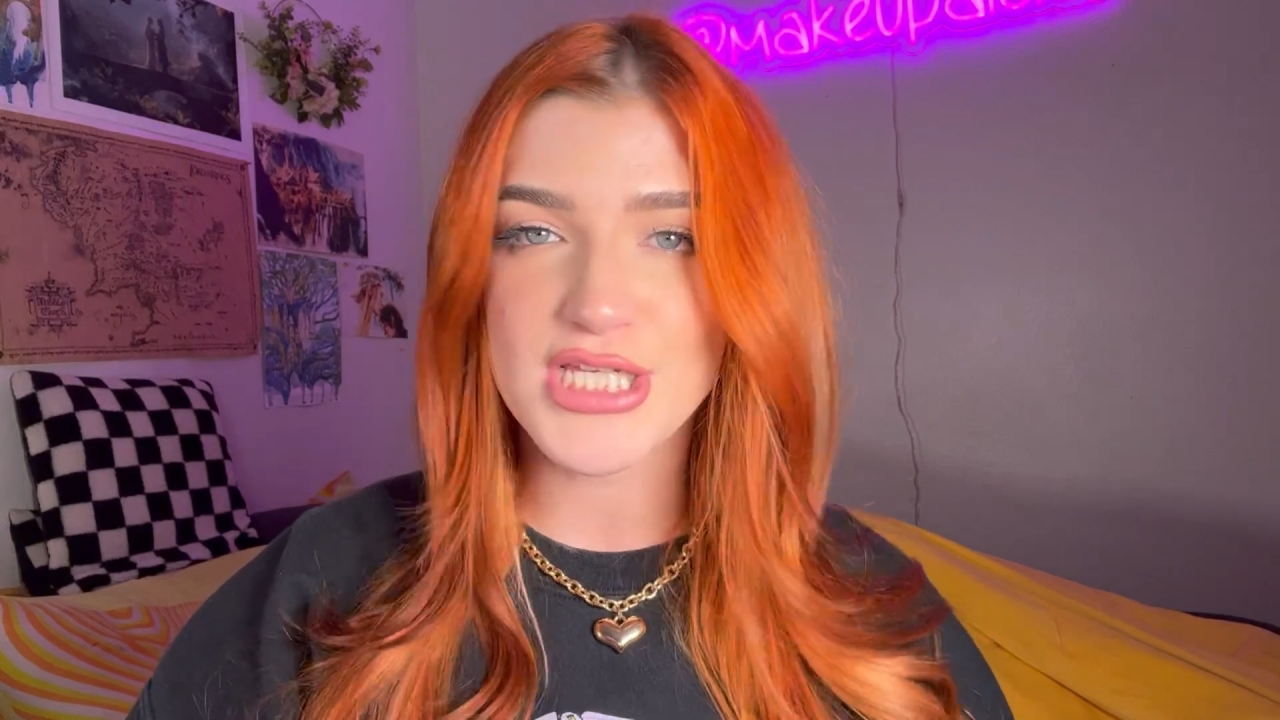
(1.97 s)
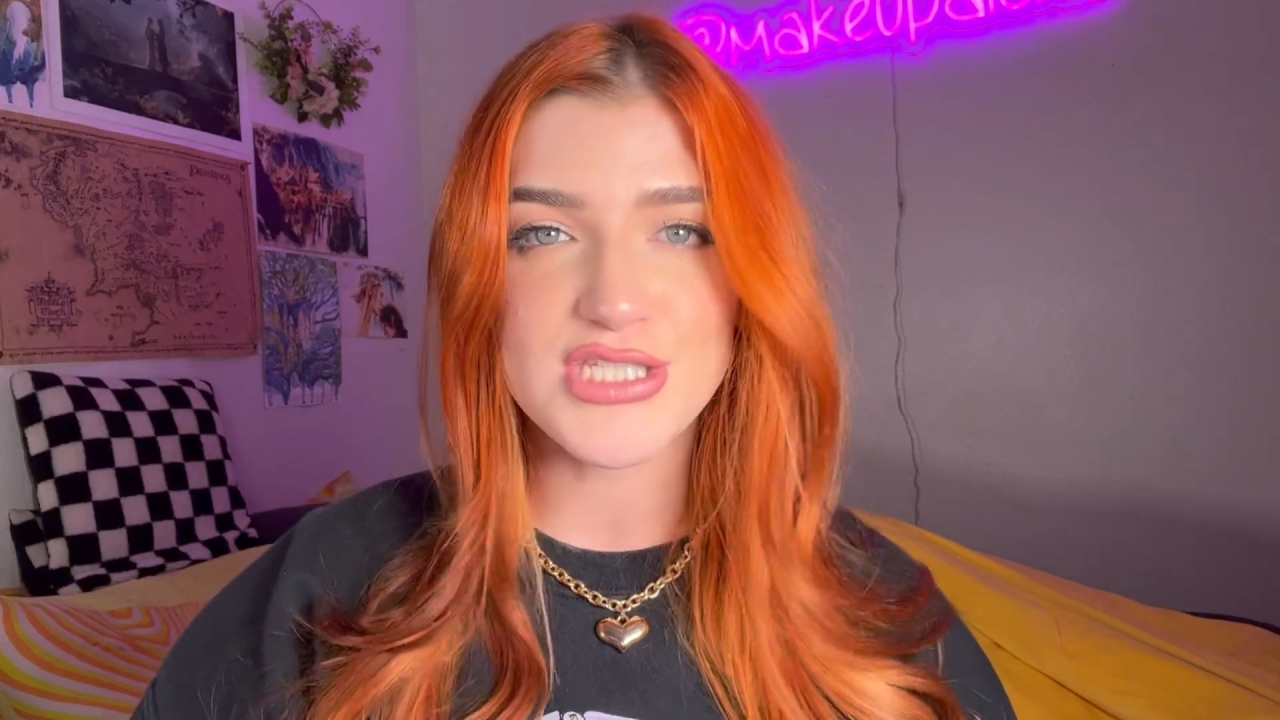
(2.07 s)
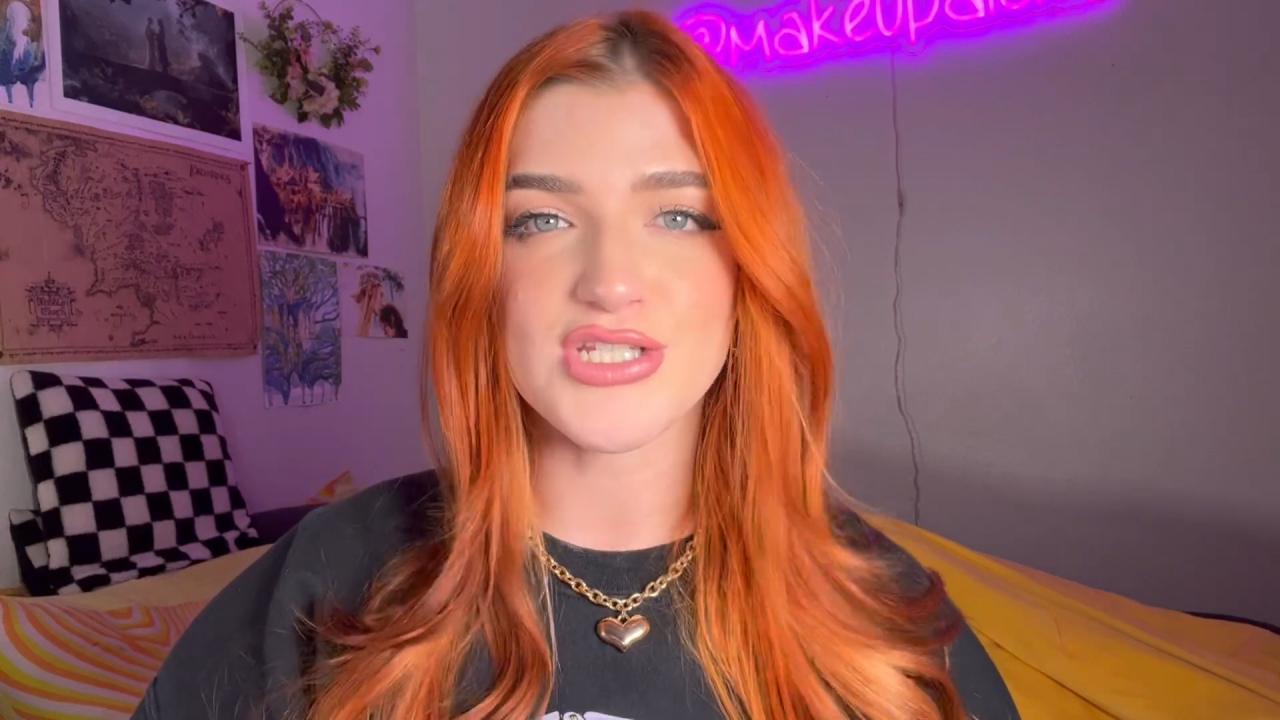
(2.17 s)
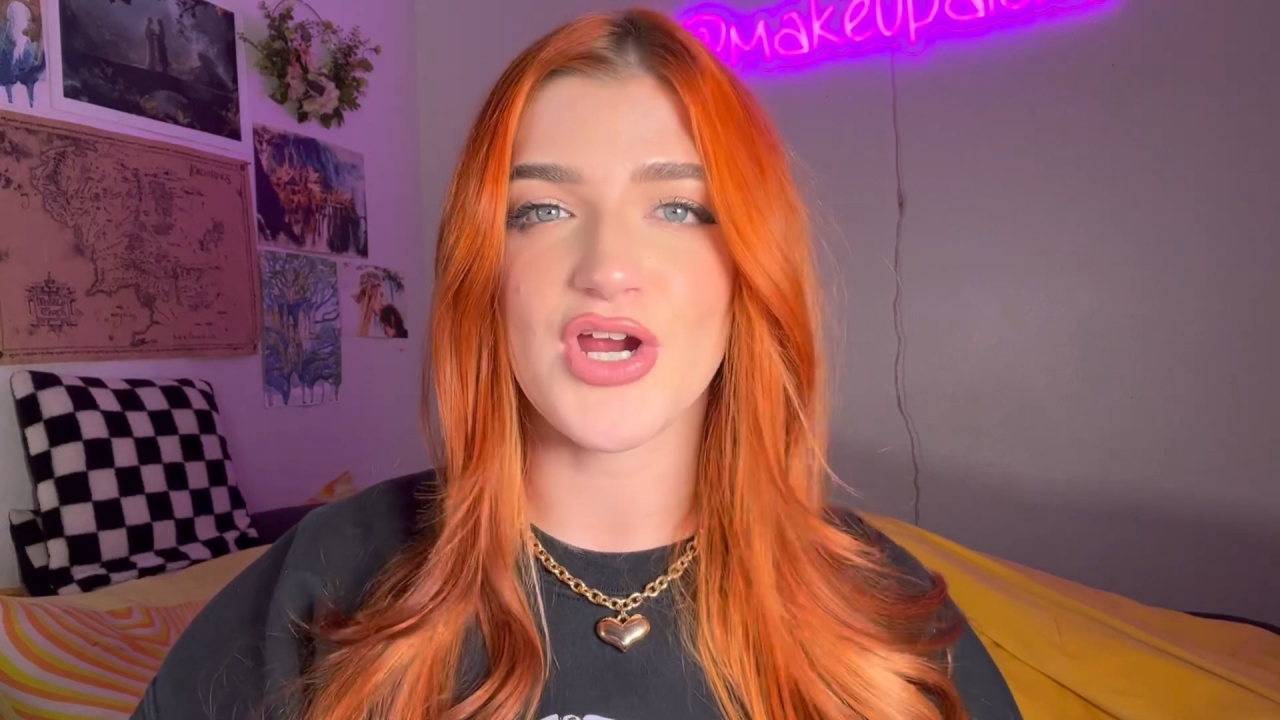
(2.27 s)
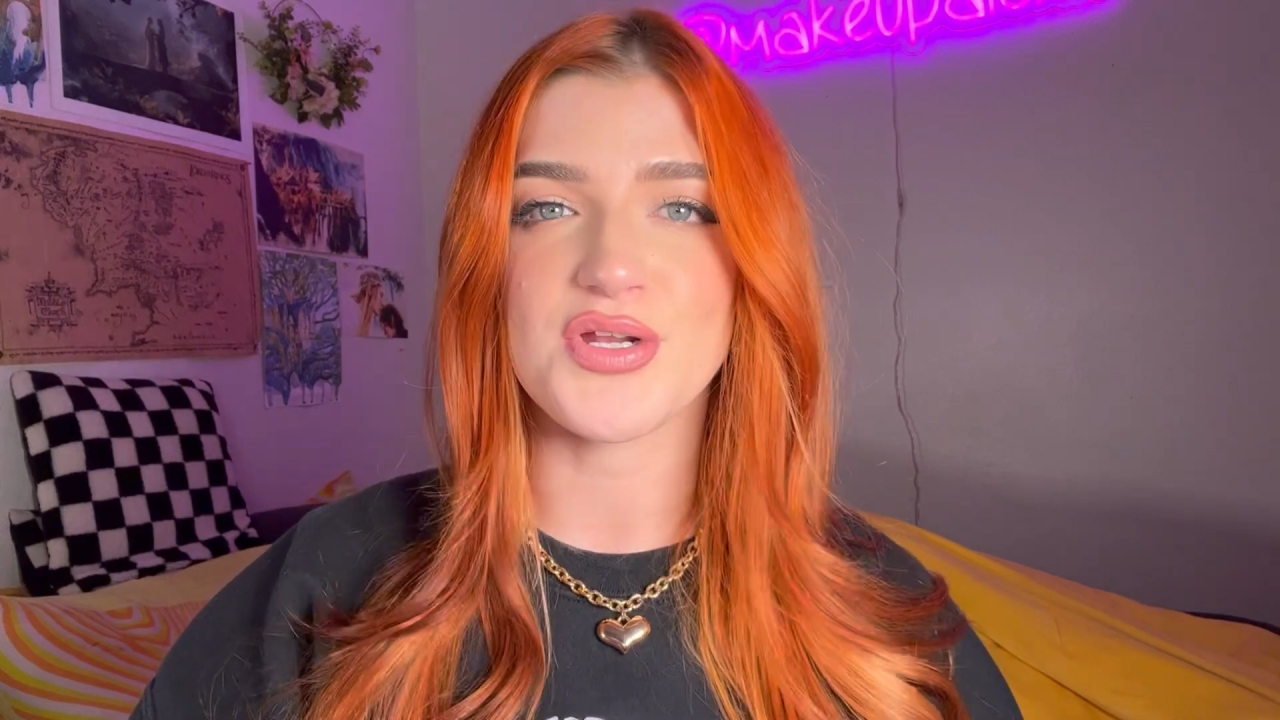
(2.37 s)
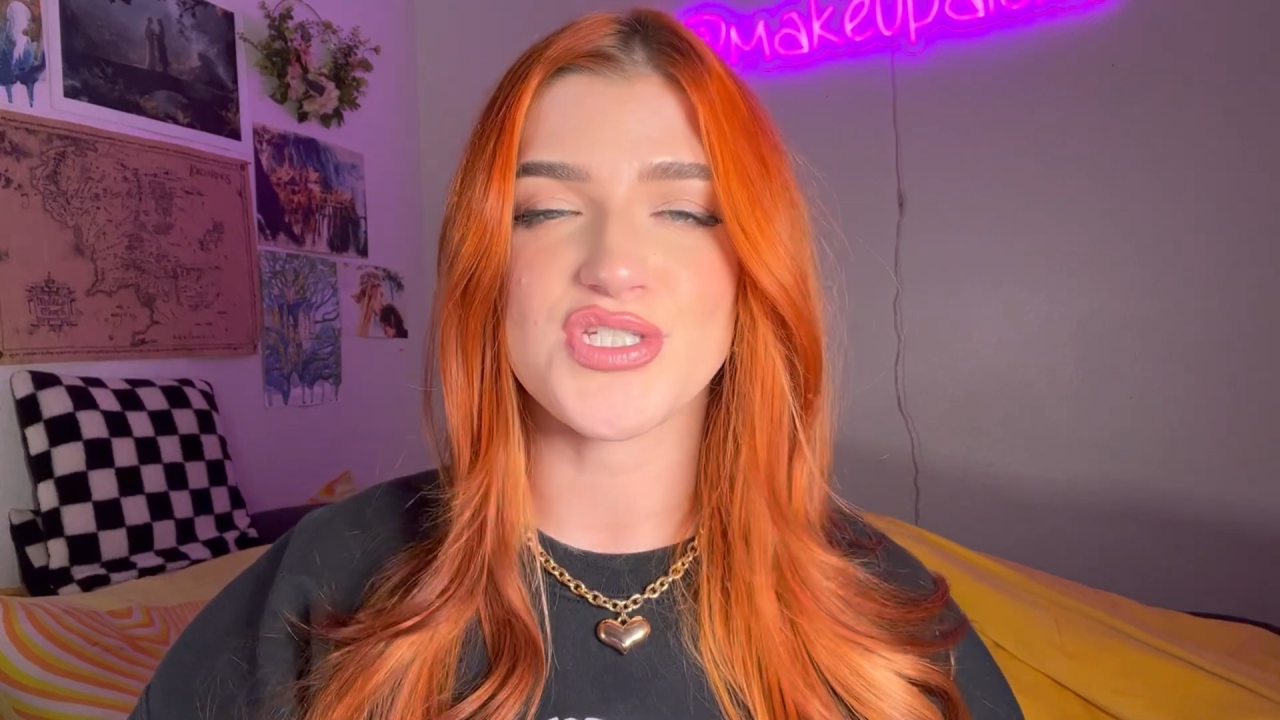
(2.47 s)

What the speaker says: started,